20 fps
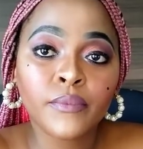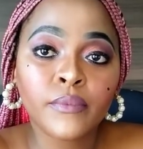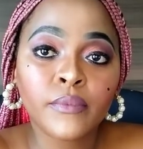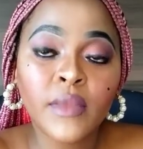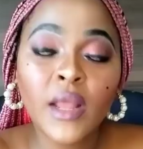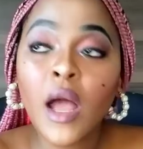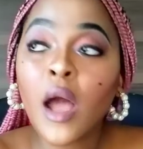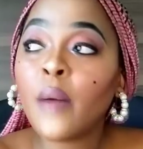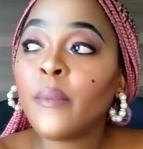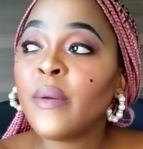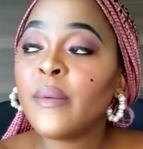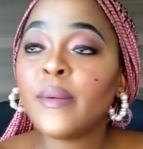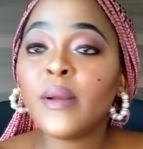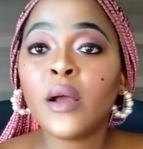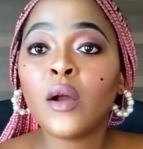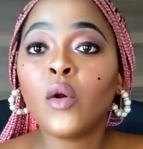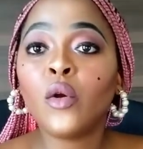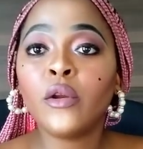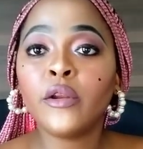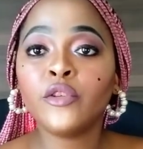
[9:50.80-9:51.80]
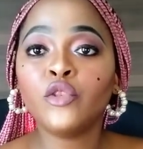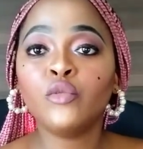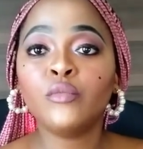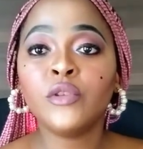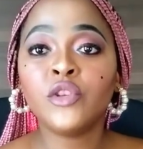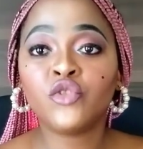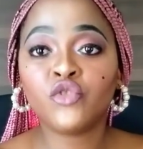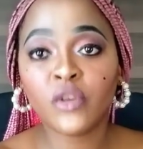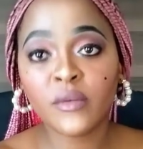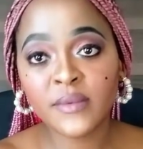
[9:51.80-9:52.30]
Now people are calling
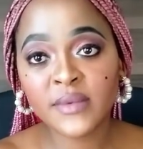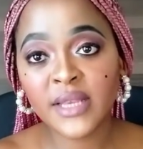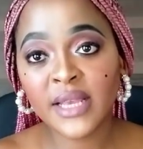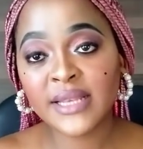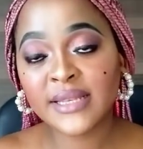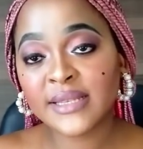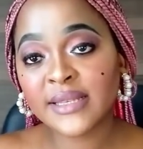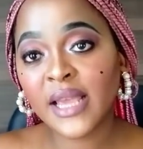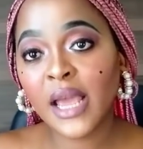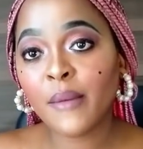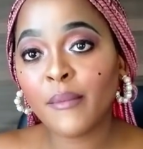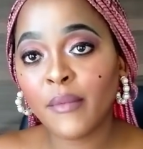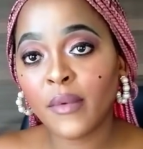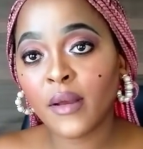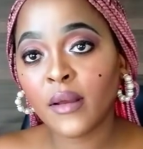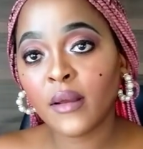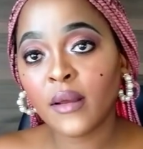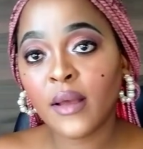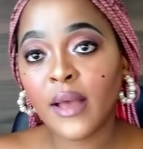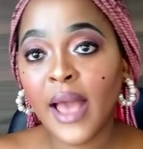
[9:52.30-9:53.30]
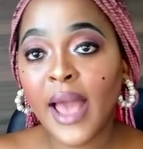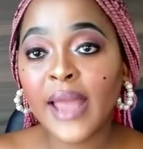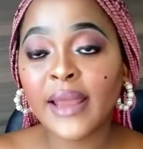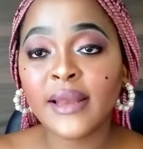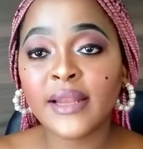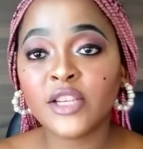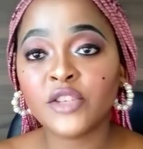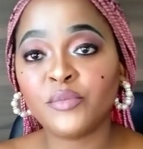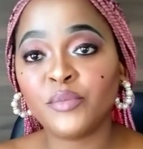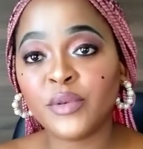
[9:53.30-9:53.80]
Yumiedreams a scammer. Her
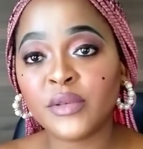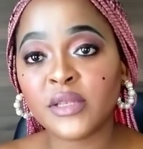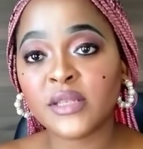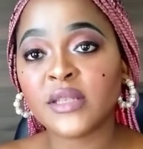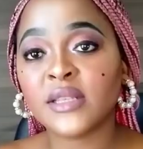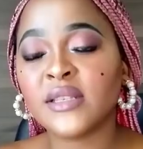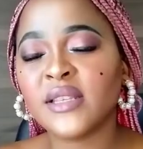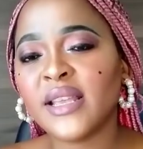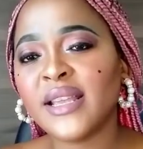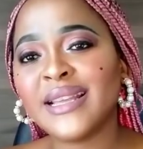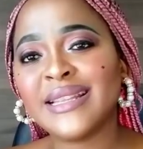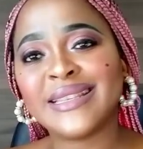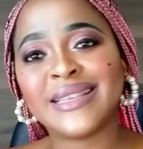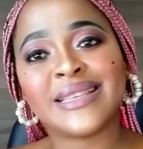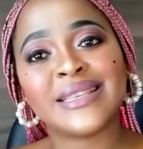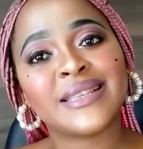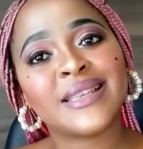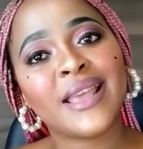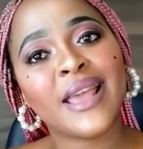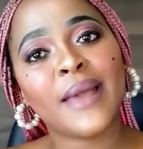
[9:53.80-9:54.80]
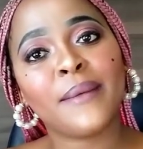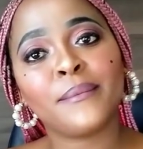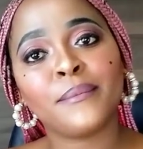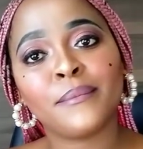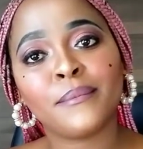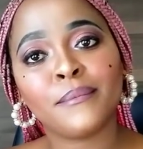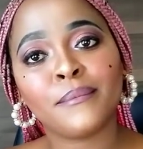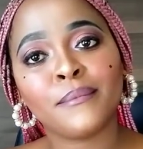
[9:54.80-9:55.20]
eyelash business is saying it's a scam.